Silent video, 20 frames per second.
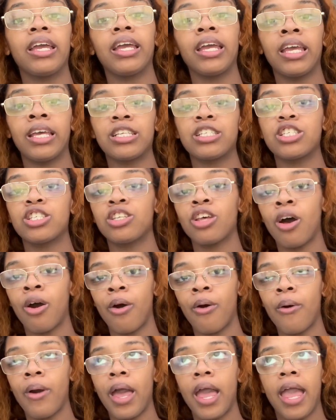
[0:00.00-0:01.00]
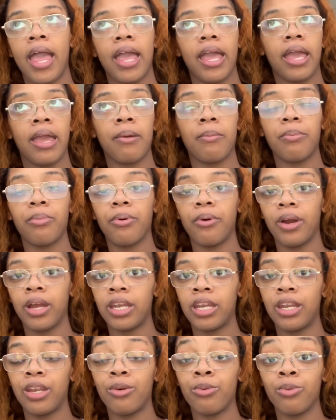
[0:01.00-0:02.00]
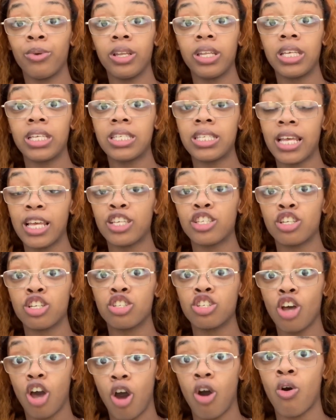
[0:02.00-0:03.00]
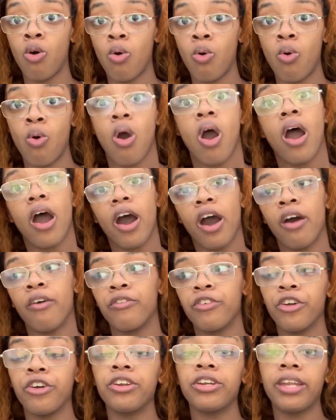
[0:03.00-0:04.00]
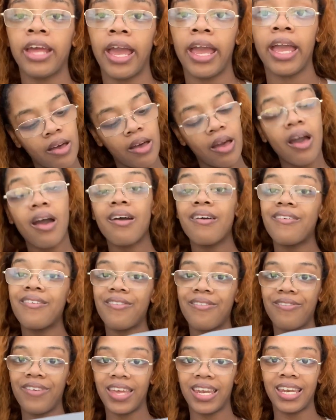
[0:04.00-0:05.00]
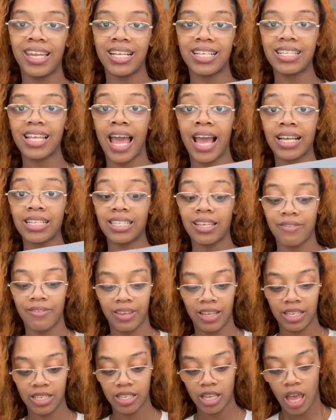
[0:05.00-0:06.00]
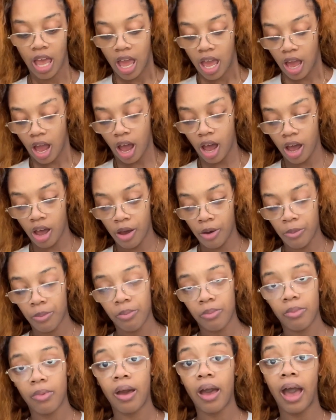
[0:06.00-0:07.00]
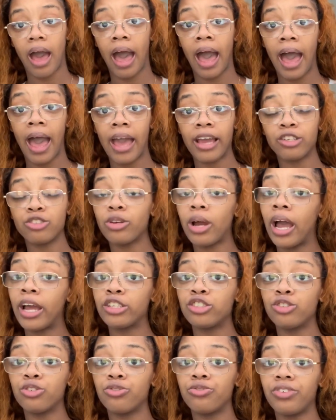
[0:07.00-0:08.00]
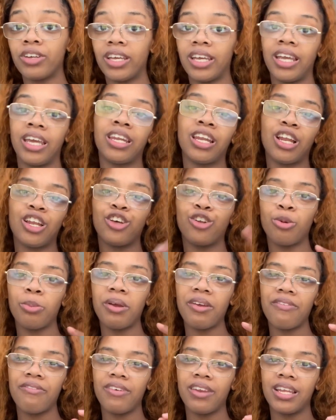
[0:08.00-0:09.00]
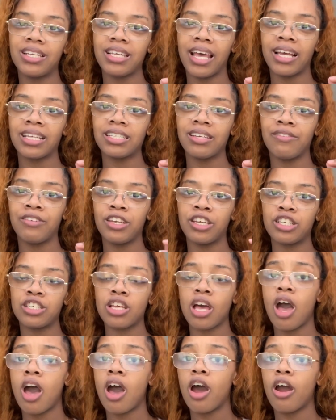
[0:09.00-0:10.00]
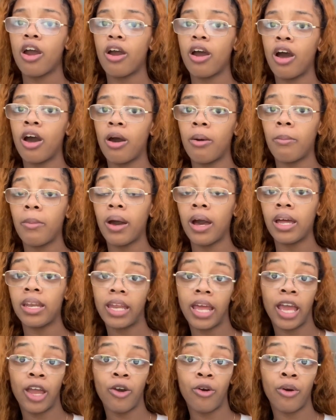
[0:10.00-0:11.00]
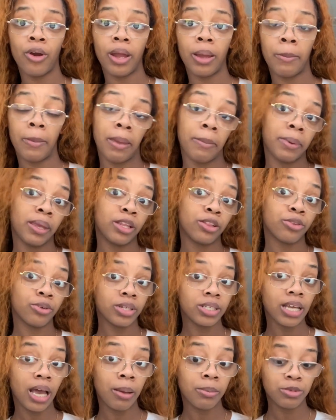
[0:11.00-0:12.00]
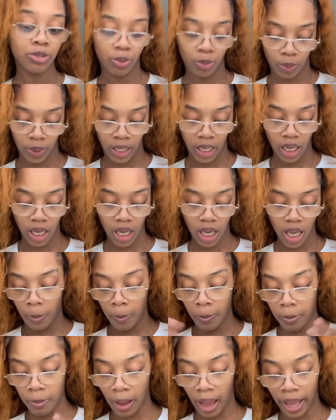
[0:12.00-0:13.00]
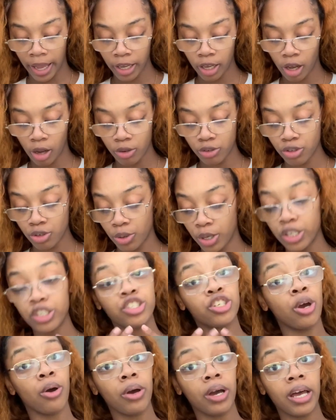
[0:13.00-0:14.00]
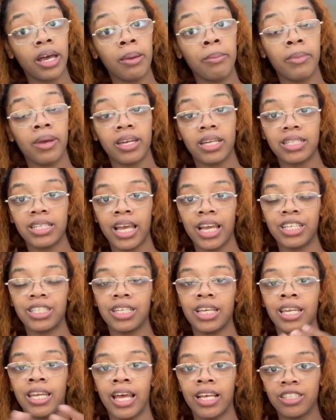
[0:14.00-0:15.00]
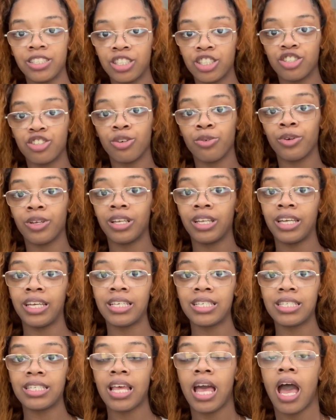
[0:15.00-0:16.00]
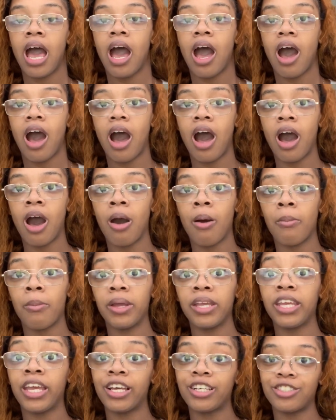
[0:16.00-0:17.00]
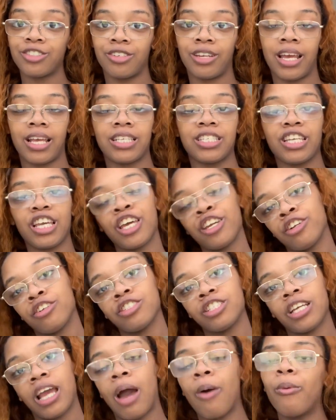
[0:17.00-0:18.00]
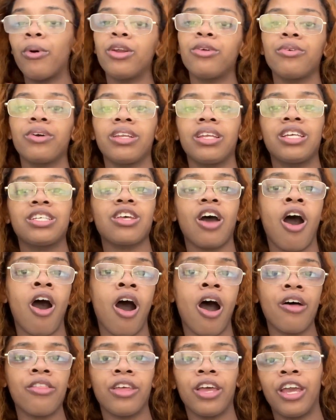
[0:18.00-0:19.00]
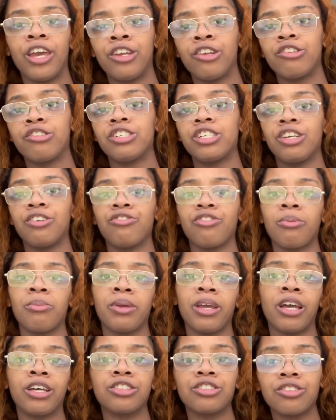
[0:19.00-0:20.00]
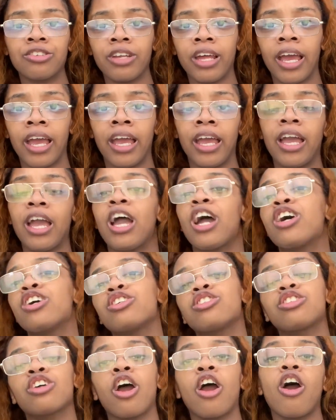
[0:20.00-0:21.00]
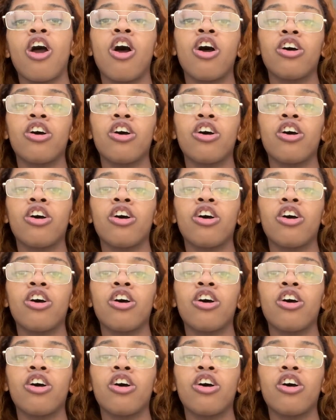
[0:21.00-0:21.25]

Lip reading: is so important, and it really sets the tone of your day. Fitness activities. I try to fit in a little bit fitness activities a day or maybe 3 times a week. My go-to is yoga and meditation, and that's just to release yesterday's energy. I want to release all the energy from yesterday, start